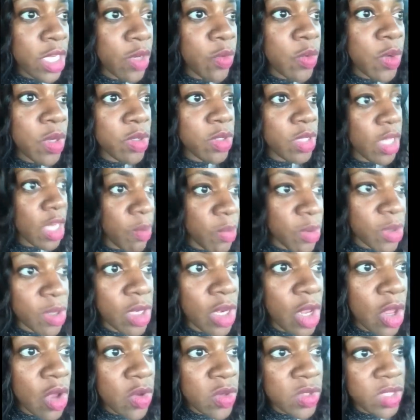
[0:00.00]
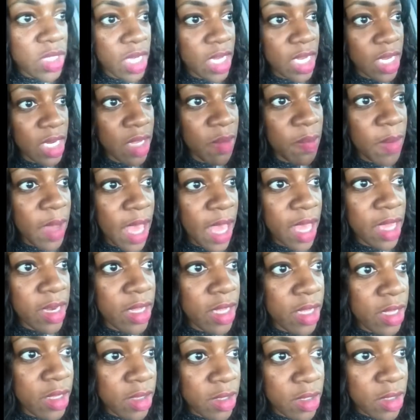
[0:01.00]
She will double close
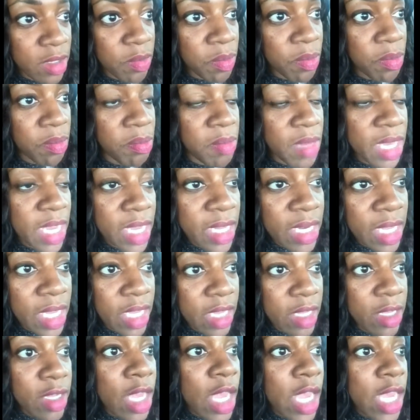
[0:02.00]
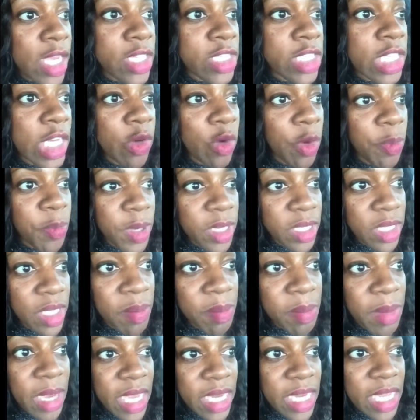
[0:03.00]
anybody. Meaning, she will put the
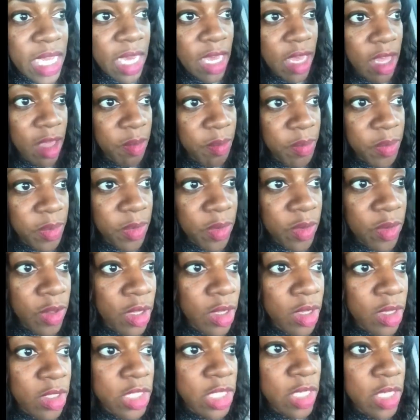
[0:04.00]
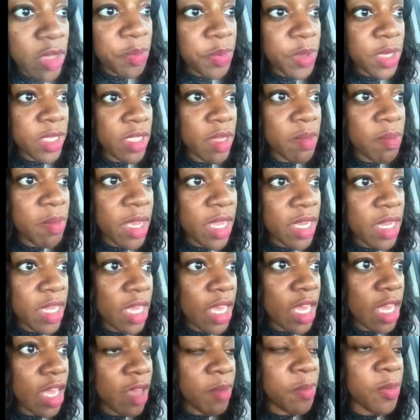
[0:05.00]
money up. She will put the money
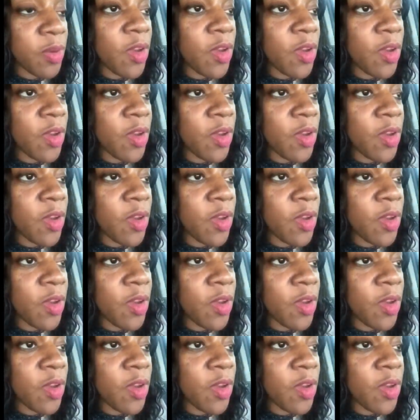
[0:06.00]
up